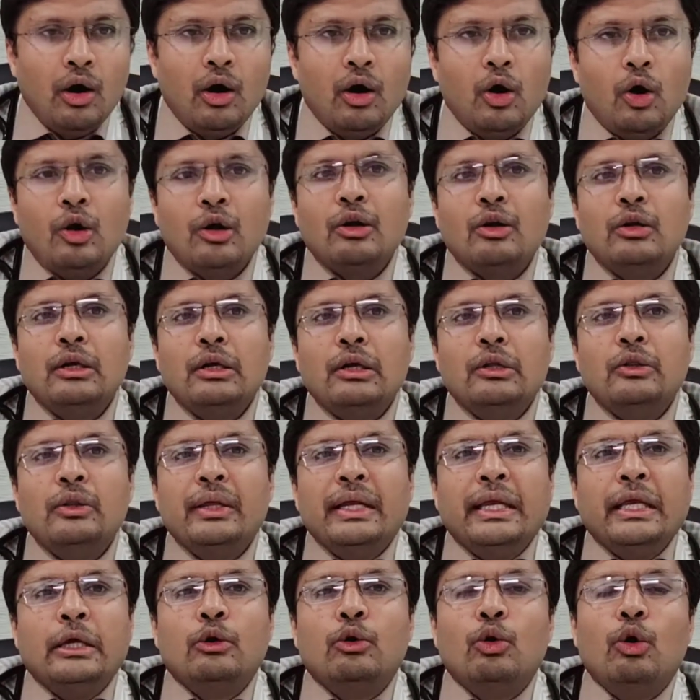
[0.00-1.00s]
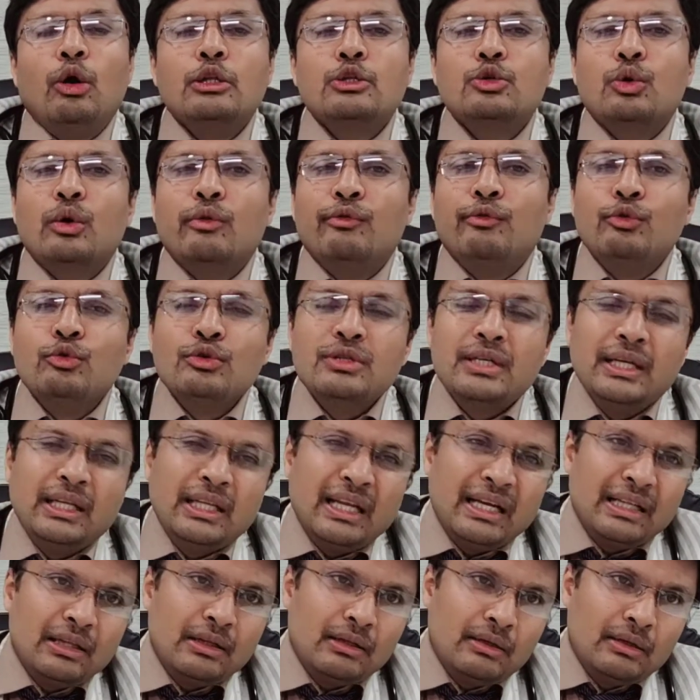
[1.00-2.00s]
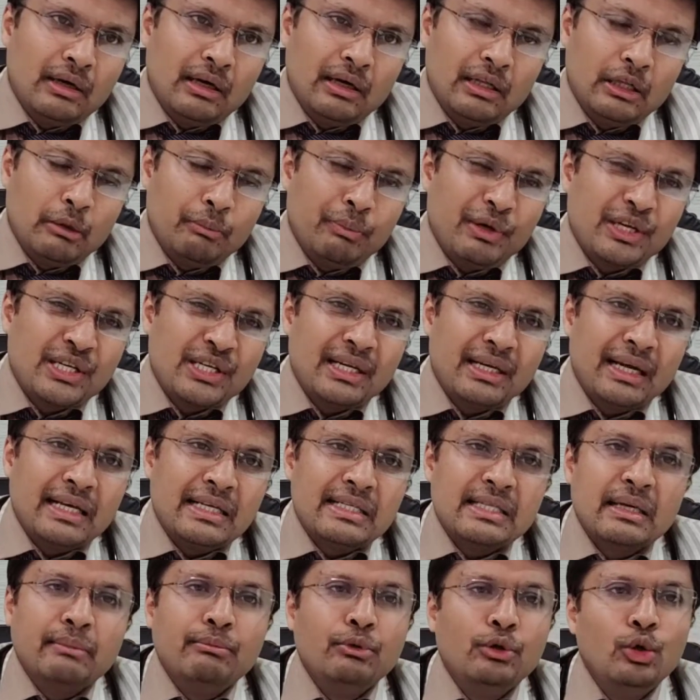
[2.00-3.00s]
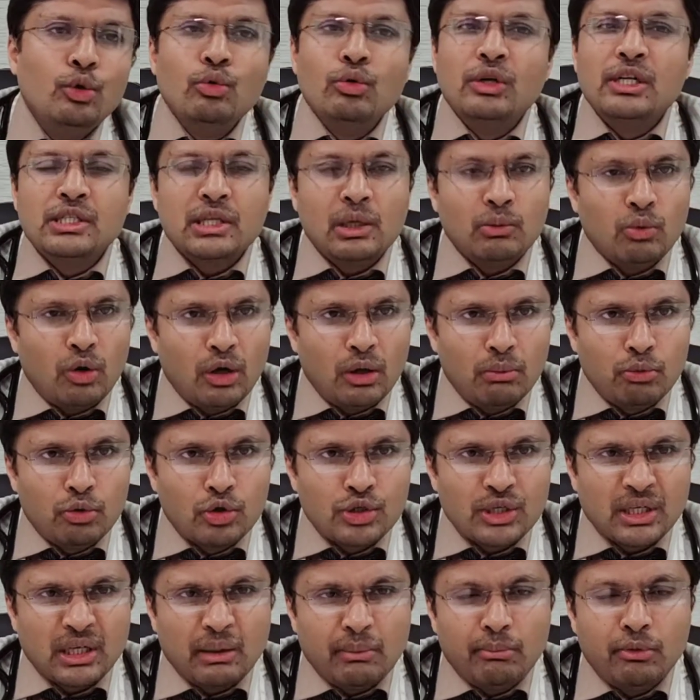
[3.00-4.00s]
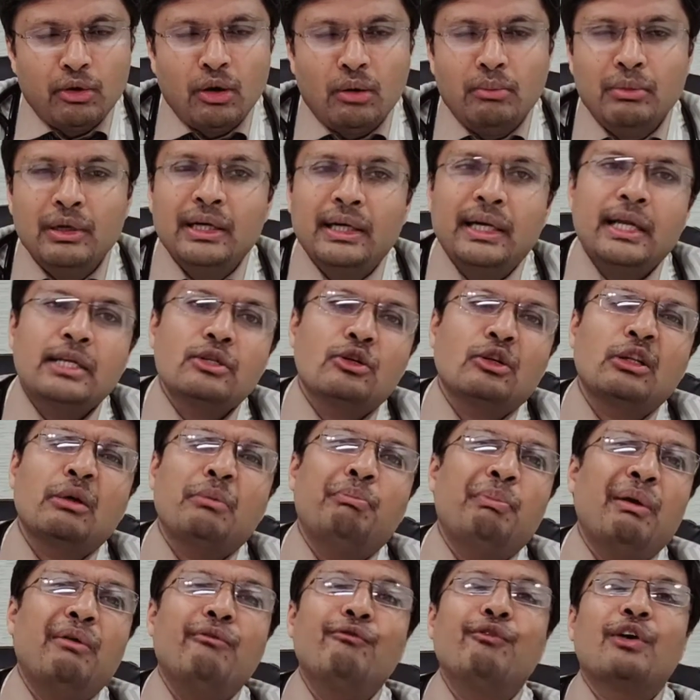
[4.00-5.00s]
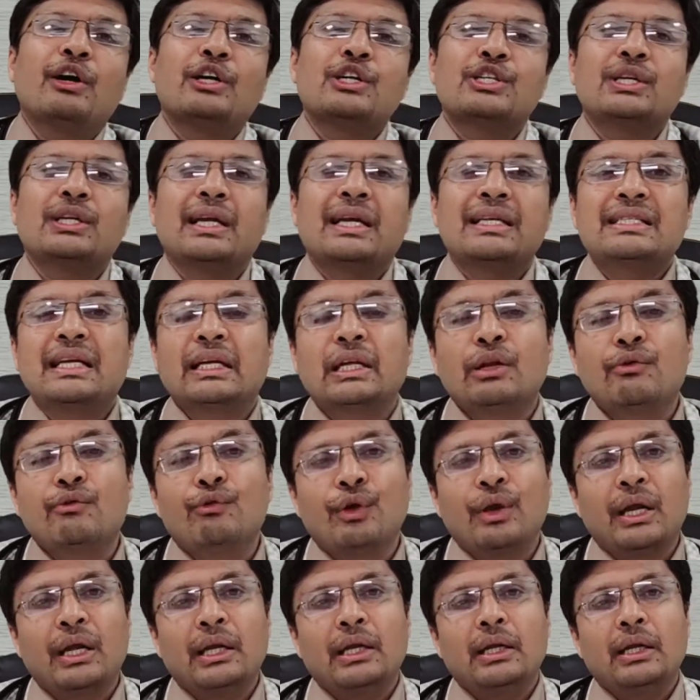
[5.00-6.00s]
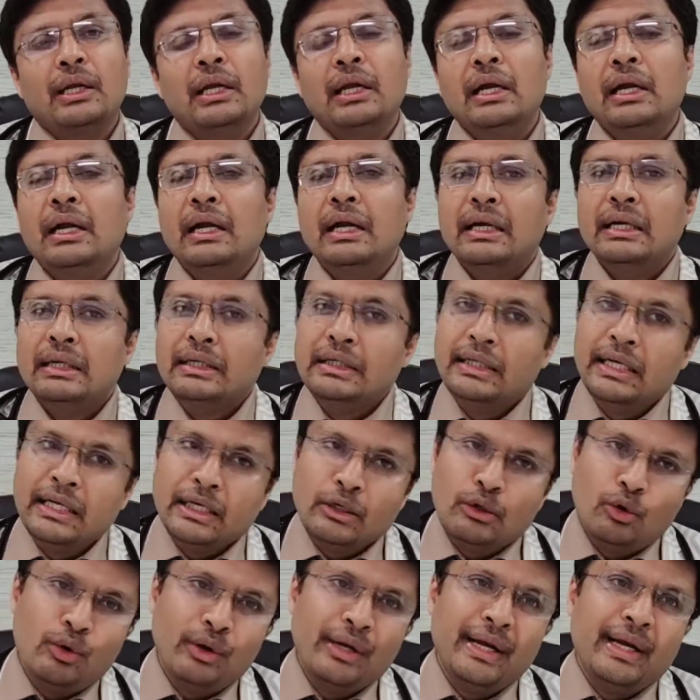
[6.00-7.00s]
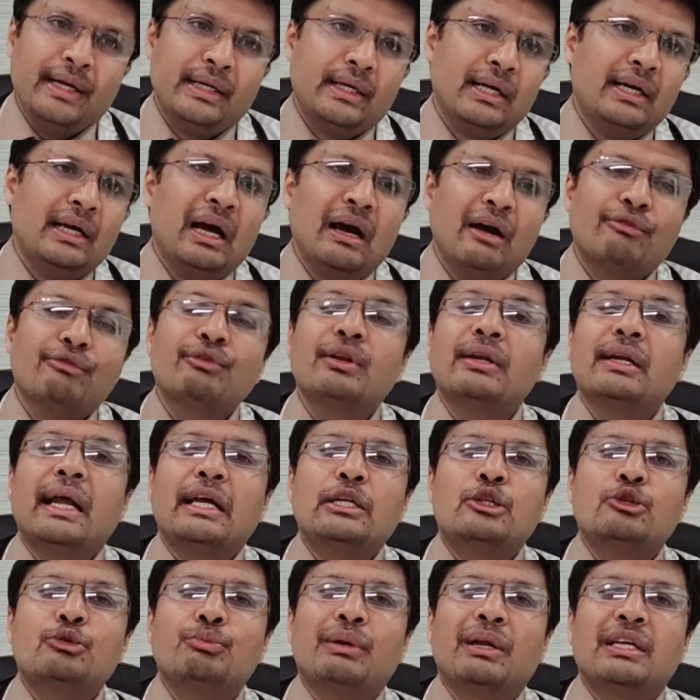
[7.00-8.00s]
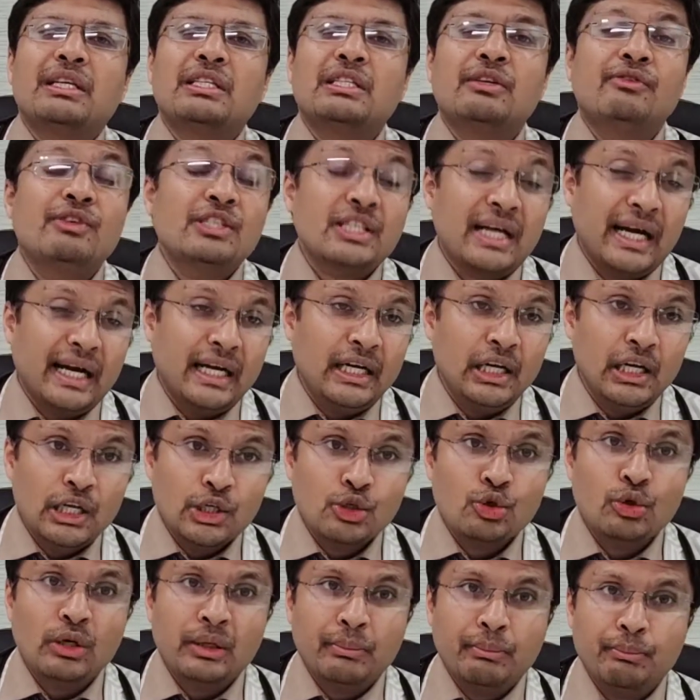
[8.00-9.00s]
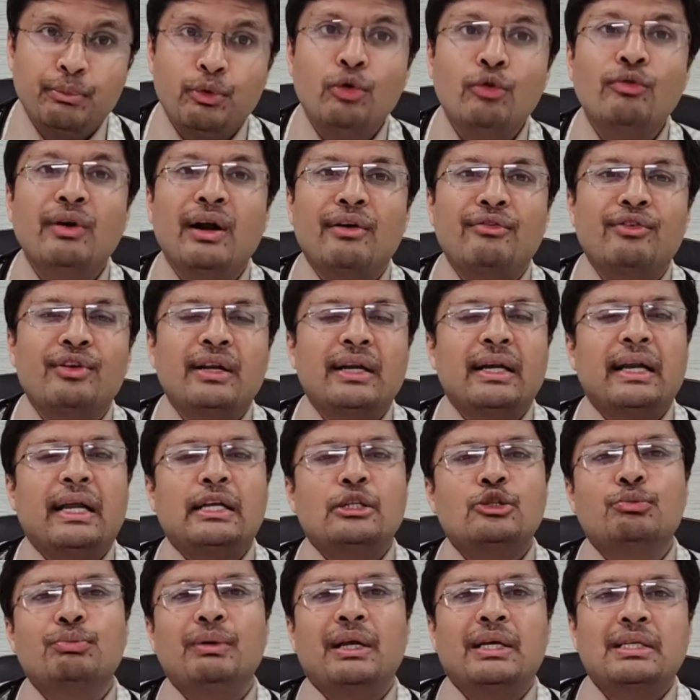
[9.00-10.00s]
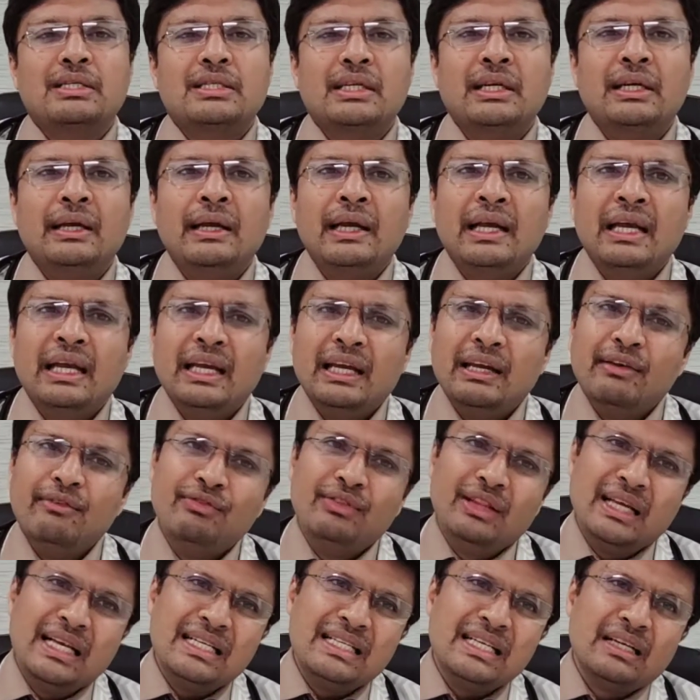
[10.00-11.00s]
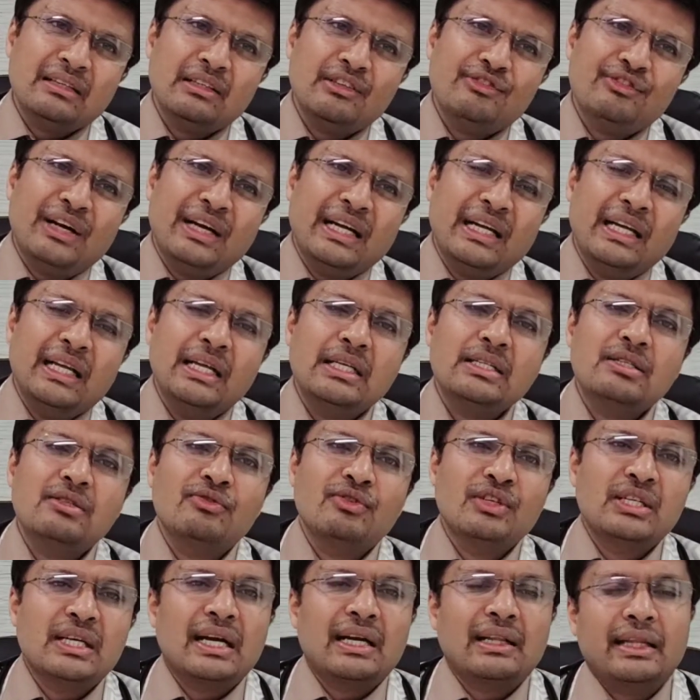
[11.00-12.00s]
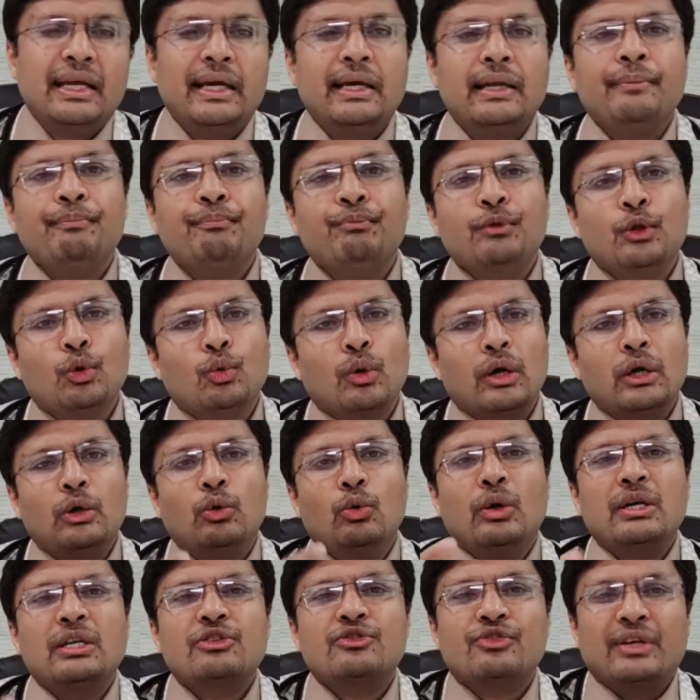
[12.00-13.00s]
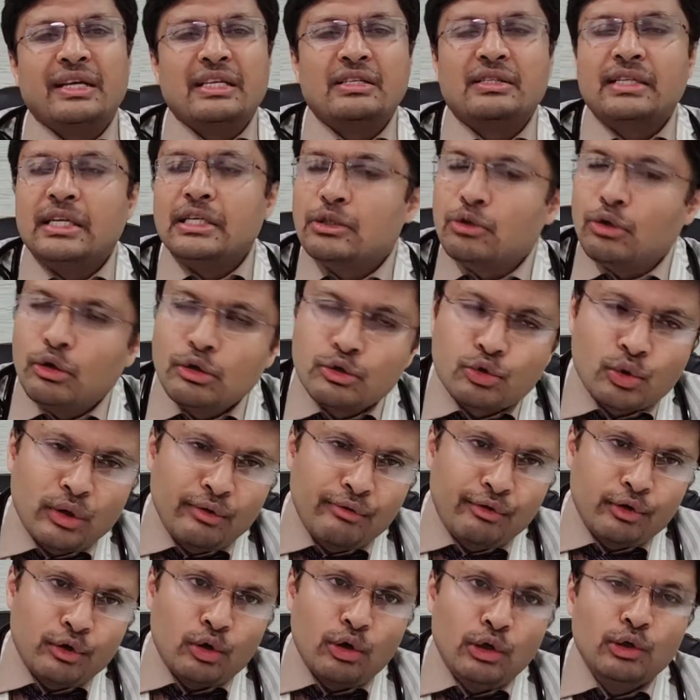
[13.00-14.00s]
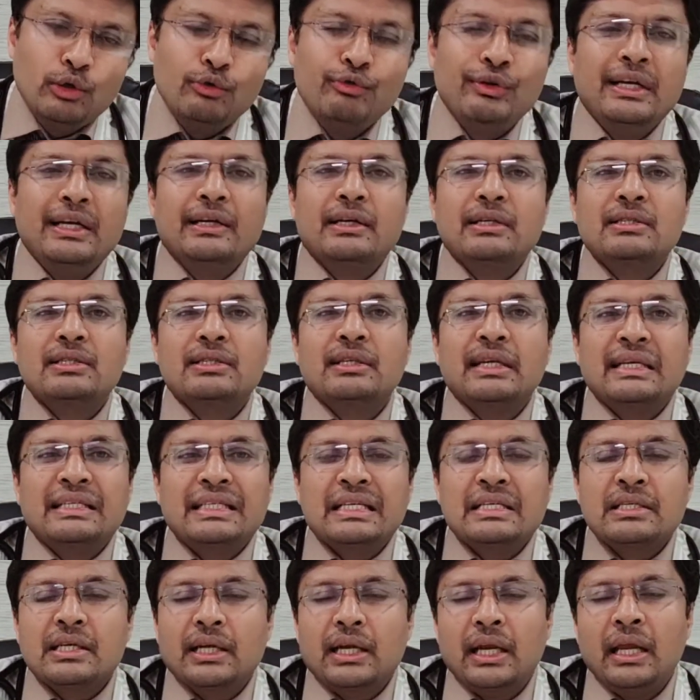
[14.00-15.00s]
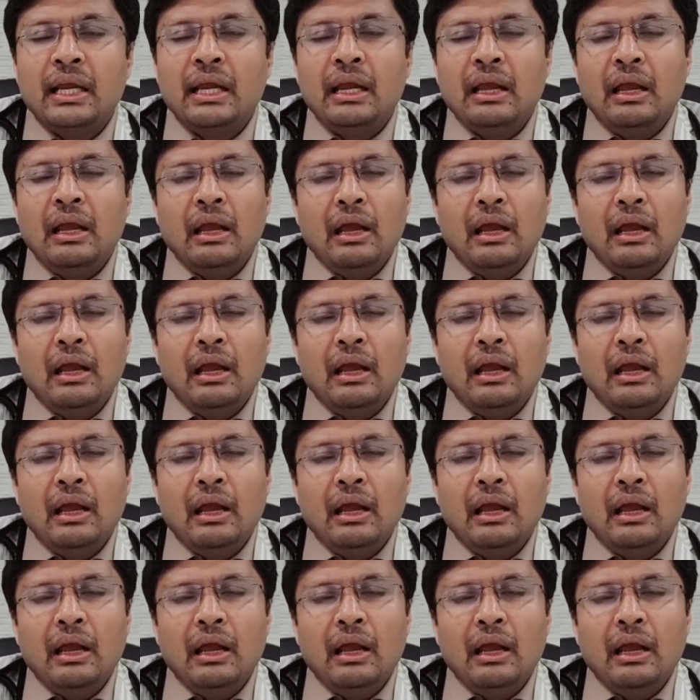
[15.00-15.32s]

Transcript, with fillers: or on the echo also if you see that uh, the patient has some new regional wall motion abnormalities or the pump function has significantly deteriorated after an angioplasty which ideally should improve after an angioplasty if these are the findings which are there you can do a stress test also if at all you feel it is necessary